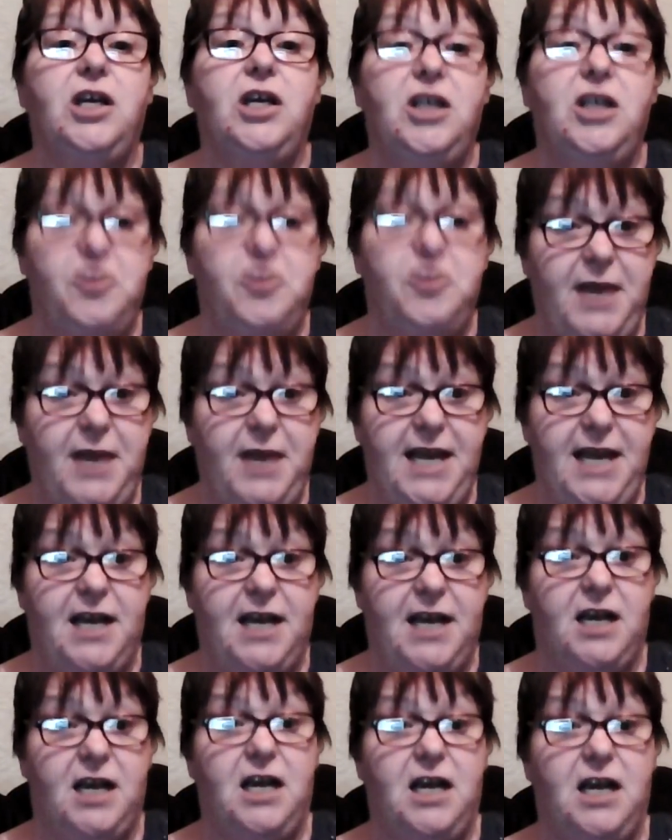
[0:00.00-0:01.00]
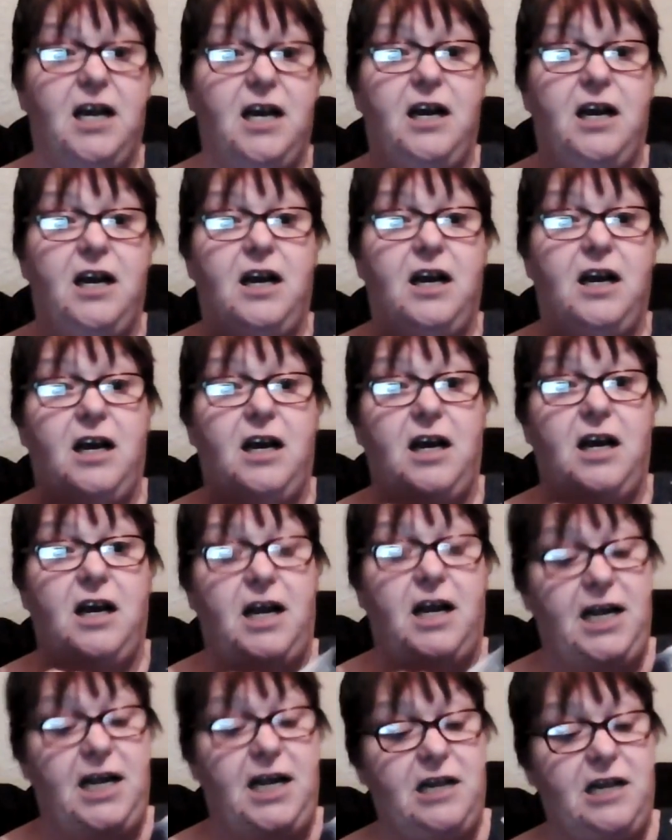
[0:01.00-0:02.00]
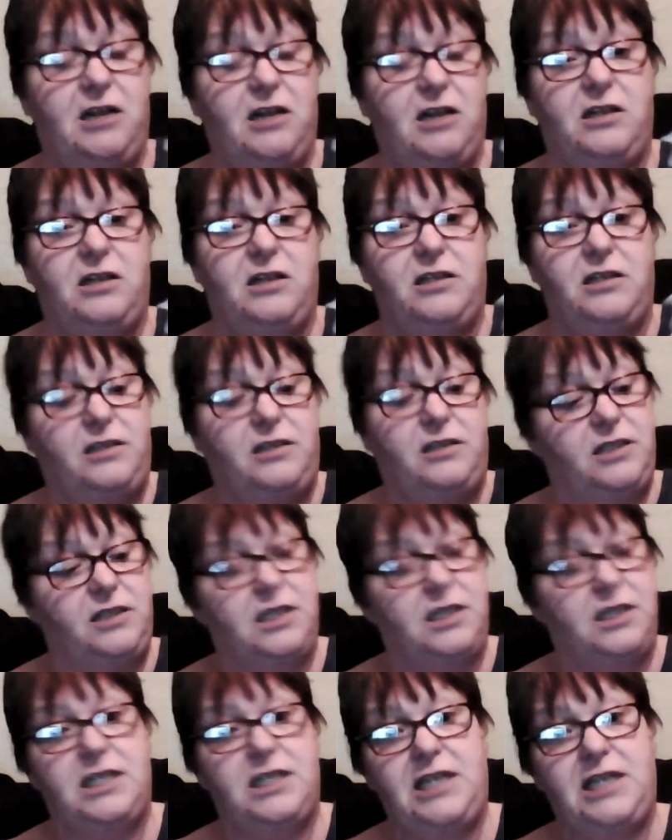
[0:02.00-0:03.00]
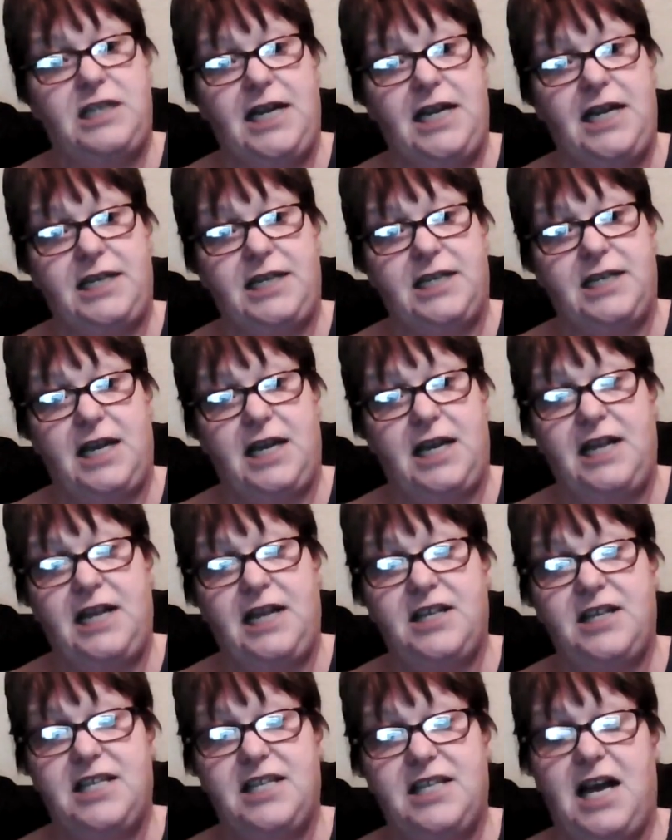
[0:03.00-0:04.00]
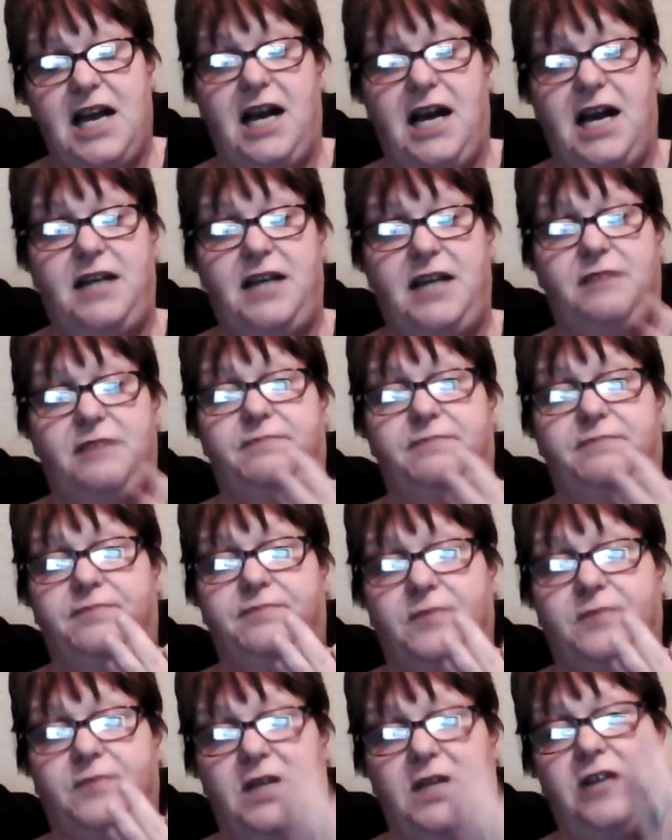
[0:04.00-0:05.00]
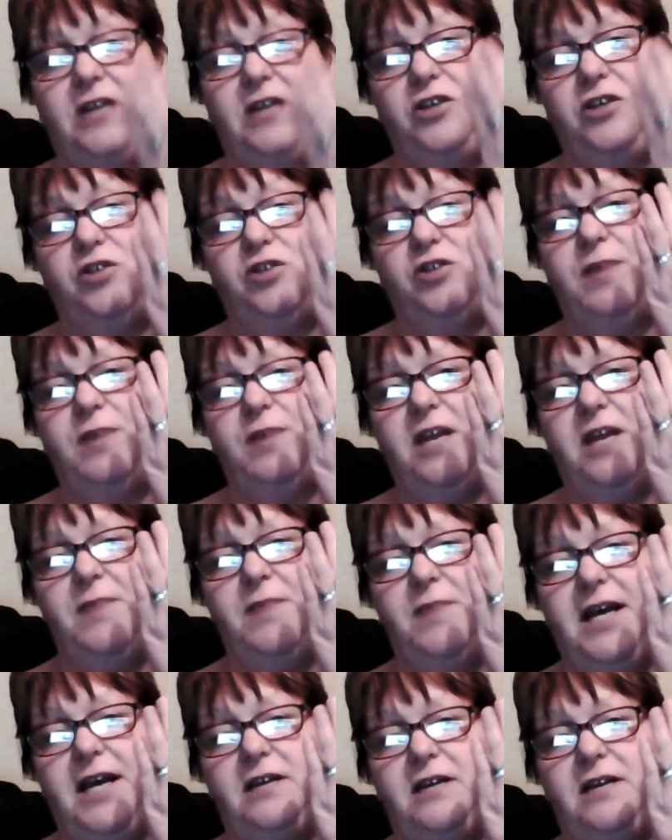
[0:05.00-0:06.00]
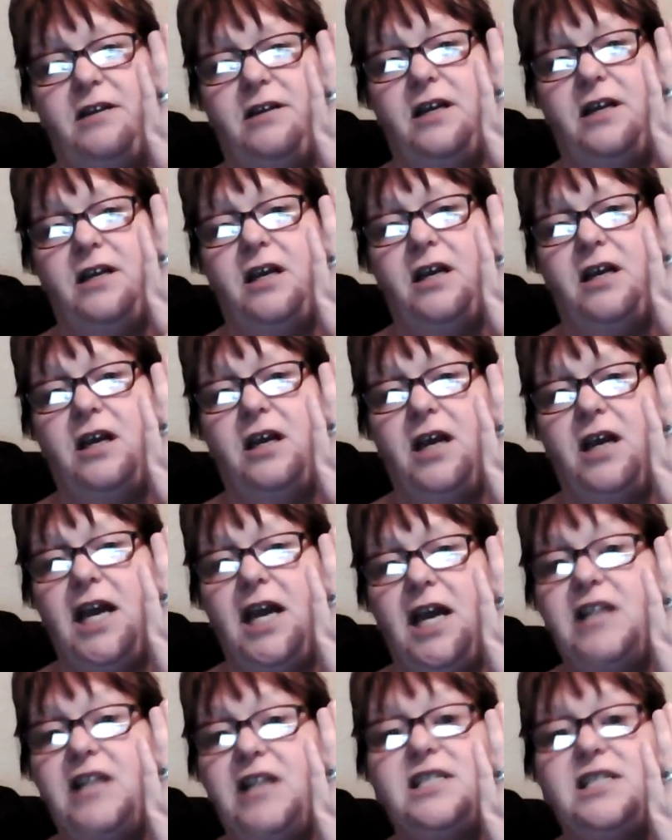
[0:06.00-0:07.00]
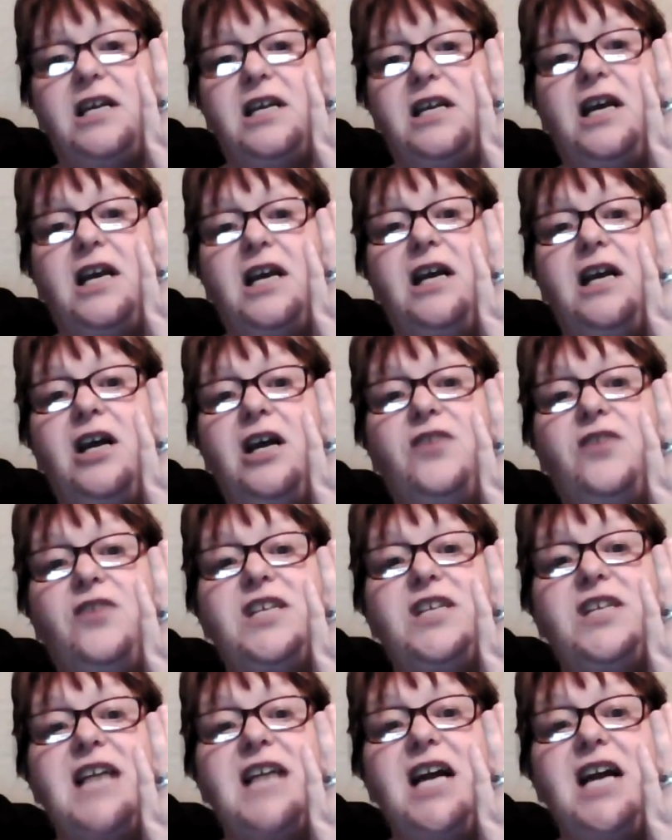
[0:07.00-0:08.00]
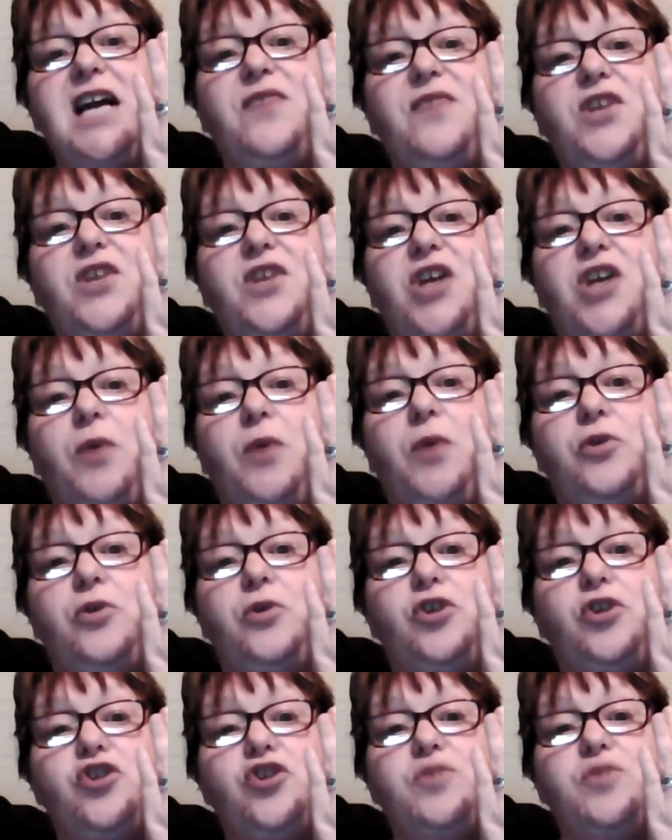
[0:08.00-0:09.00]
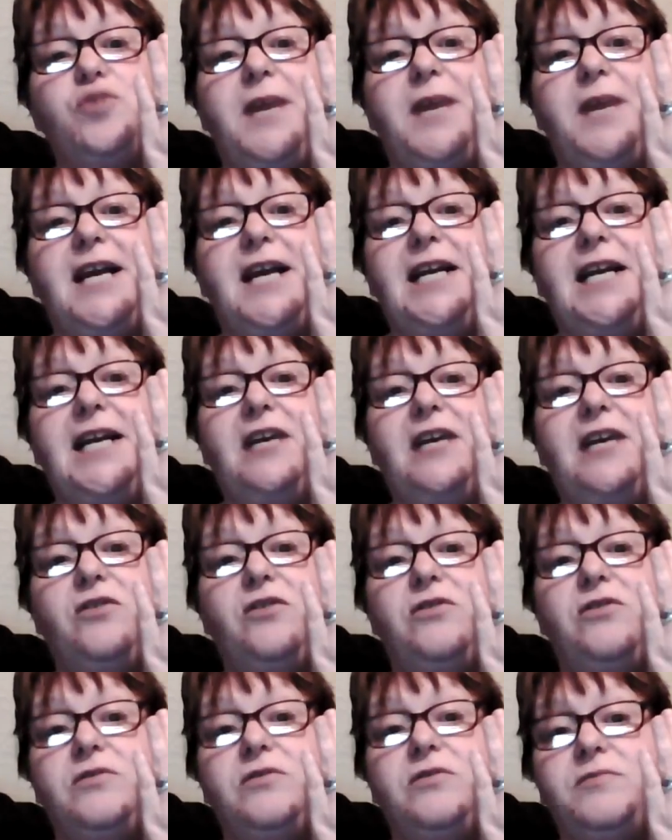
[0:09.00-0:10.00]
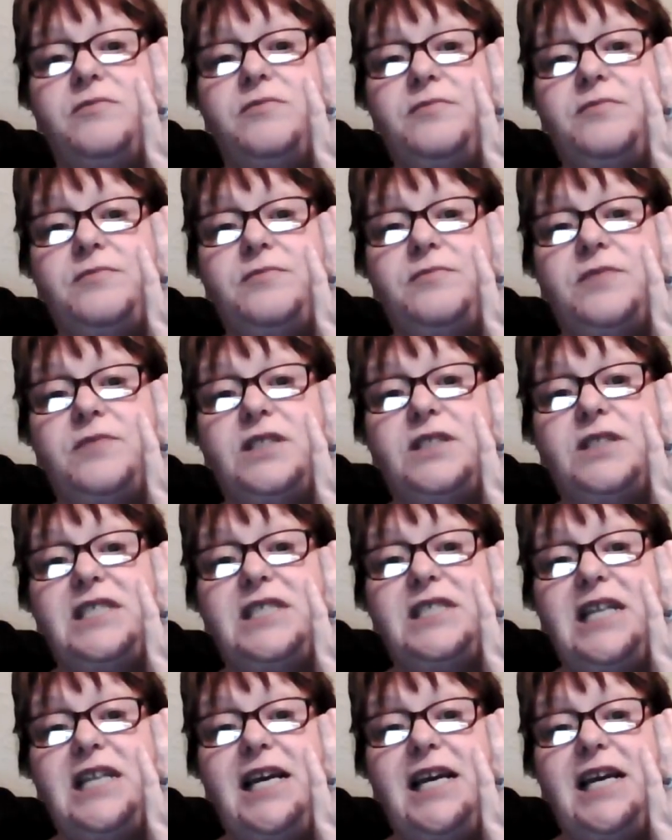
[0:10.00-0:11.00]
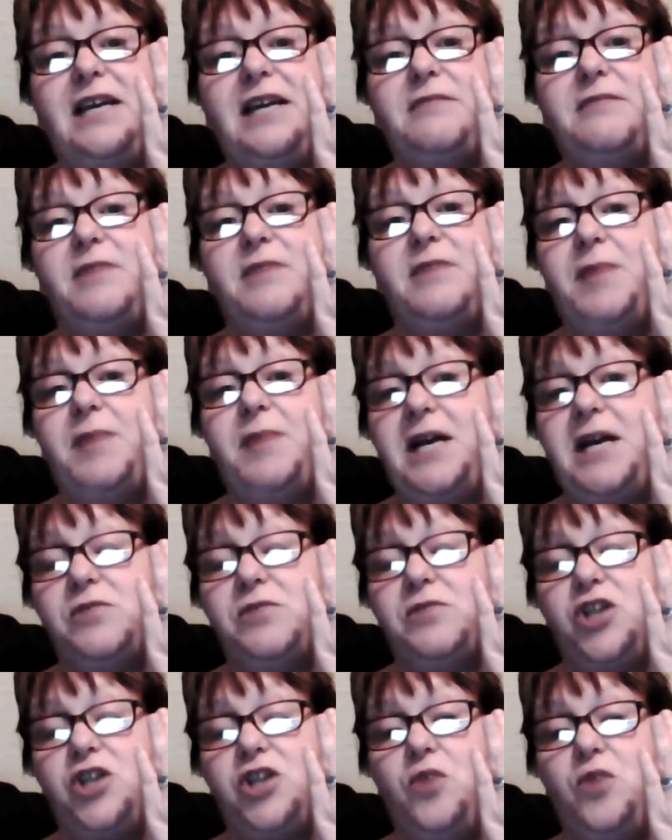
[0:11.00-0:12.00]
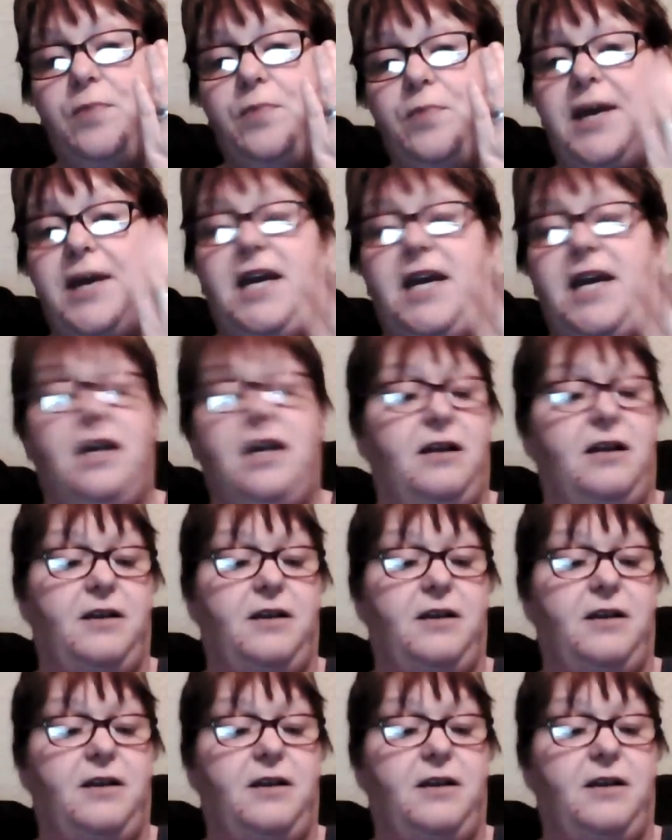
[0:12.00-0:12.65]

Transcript: you make a little slit in the side. I'll use the back of my hand. At the side of the donut, you just make a little slit about so big.